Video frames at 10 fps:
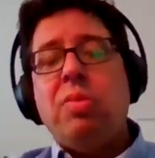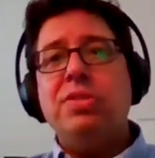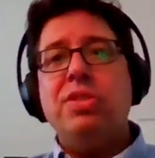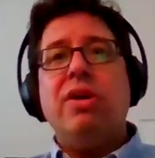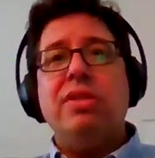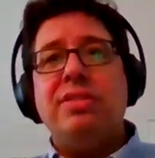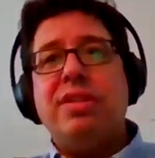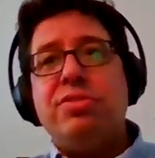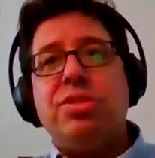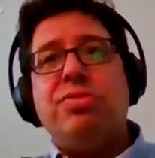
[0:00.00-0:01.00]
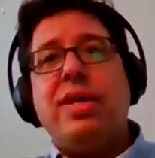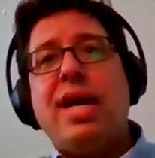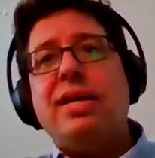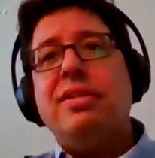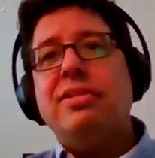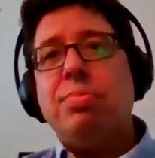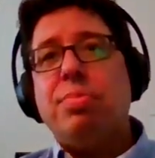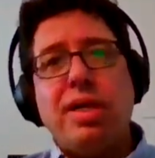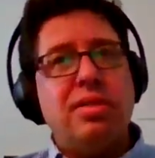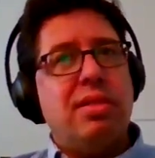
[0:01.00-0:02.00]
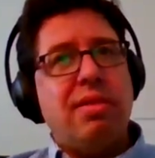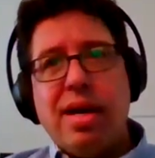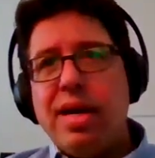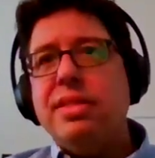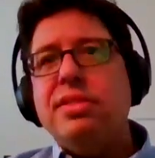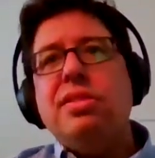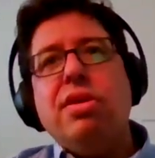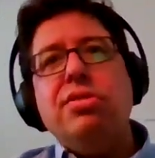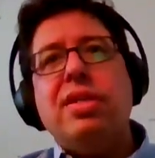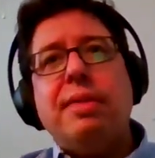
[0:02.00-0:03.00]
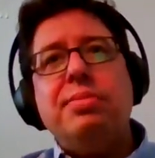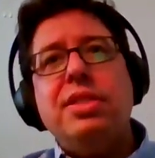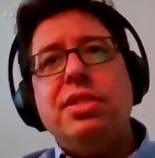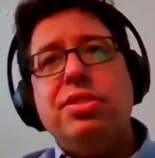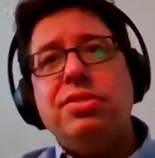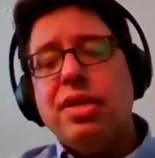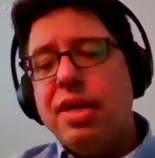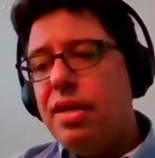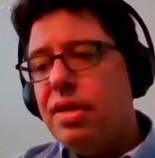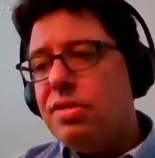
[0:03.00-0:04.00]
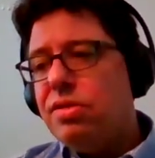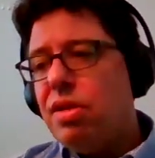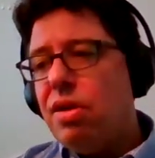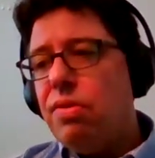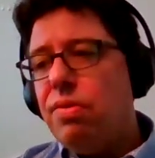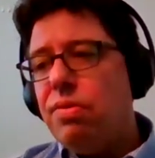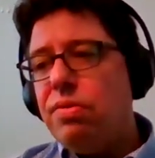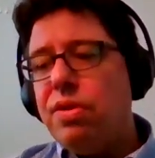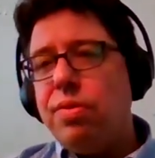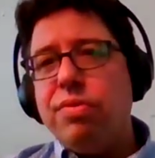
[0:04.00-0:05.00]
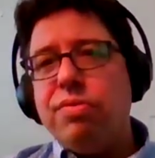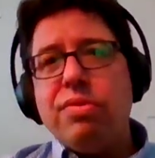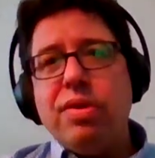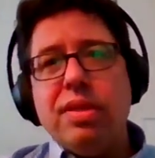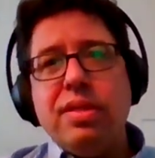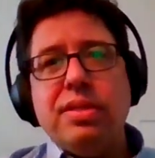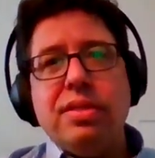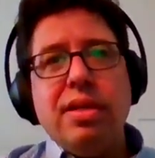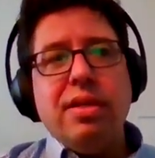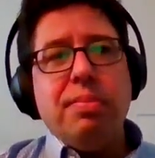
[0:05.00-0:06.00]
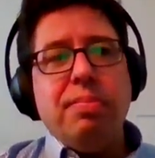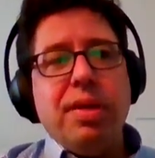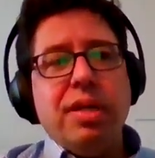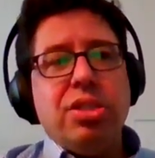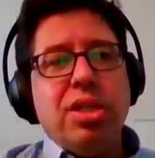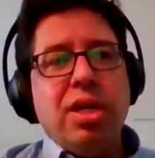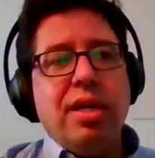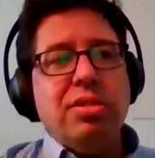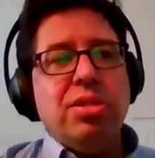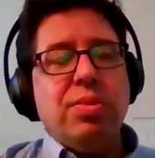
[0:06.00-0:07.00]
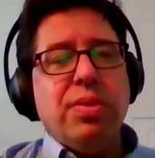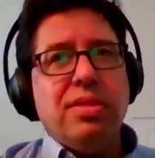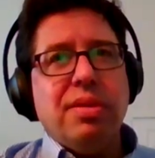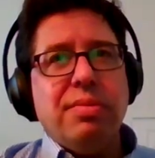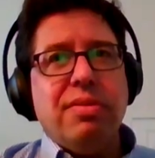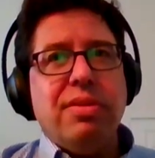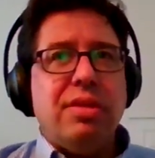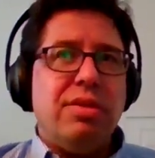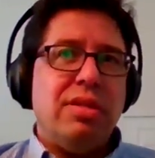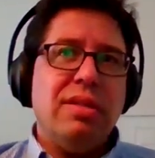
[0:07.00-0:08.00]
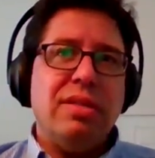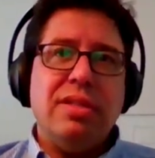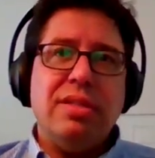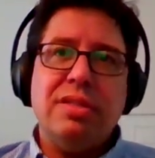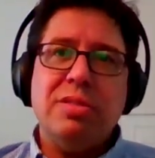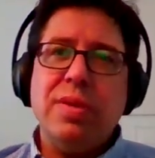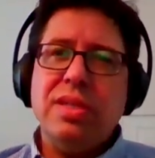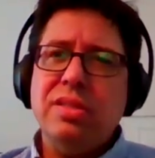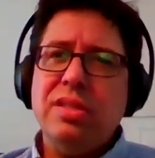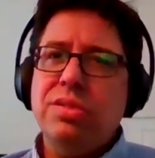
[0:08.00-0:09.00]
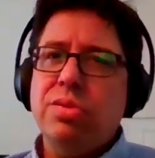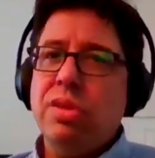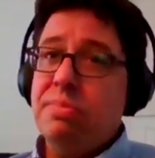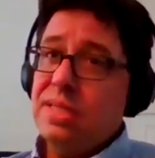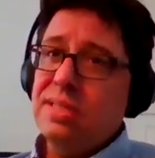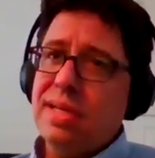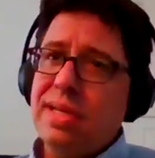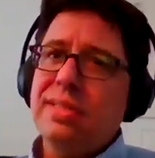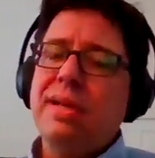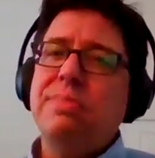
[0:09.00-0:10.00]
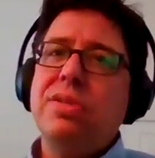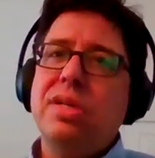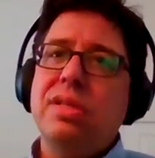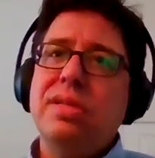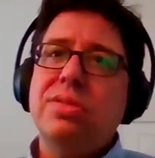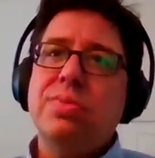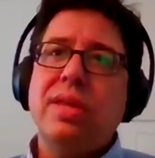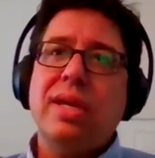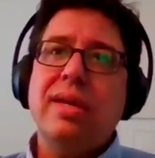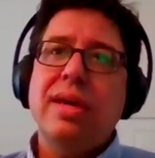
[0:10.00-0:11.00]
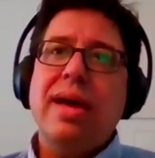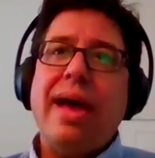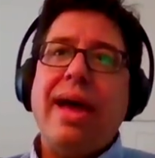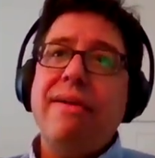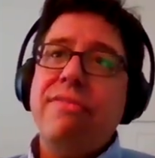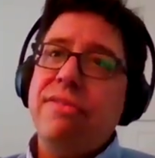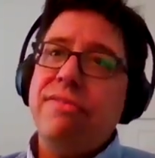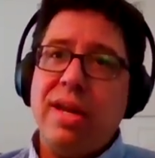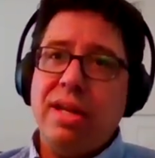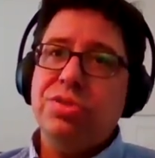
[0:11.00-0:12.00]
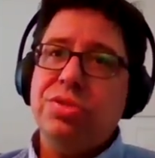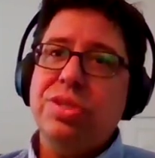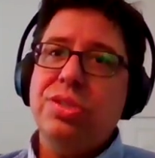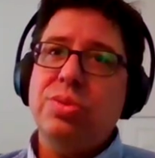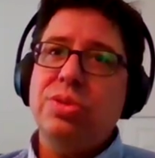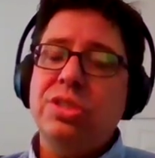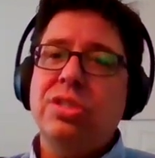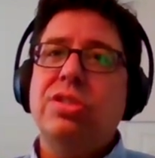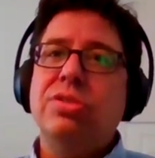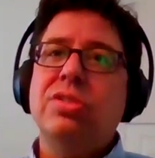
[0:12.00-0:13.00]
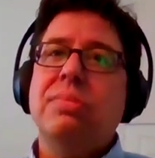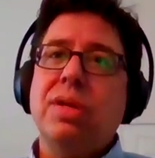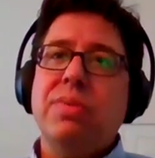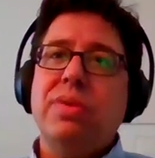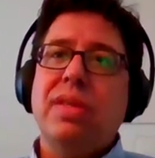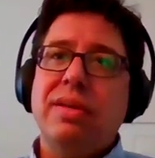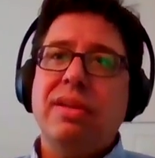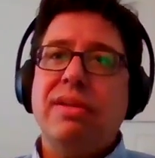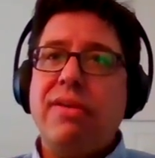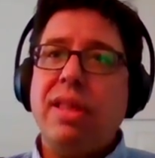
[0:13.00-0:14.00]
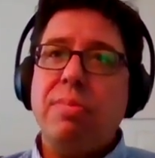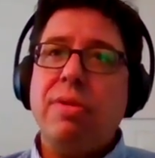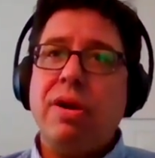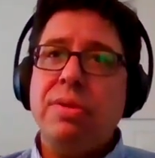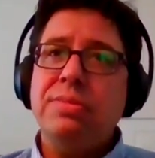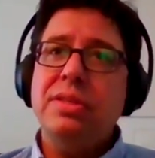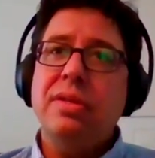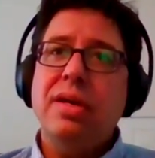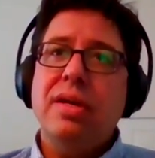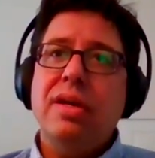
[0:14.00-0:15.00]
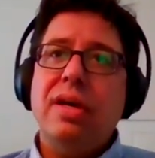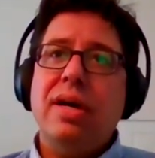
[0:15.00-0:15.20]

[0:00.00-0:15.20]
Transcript: problems are instead of just reacting to breaks in lines and those types of issues. So, you know, we've really seen a big change in the way some of the utilities, especially sort of the mid-sized type utilities where they have the financial resources to do something when they identify the problems.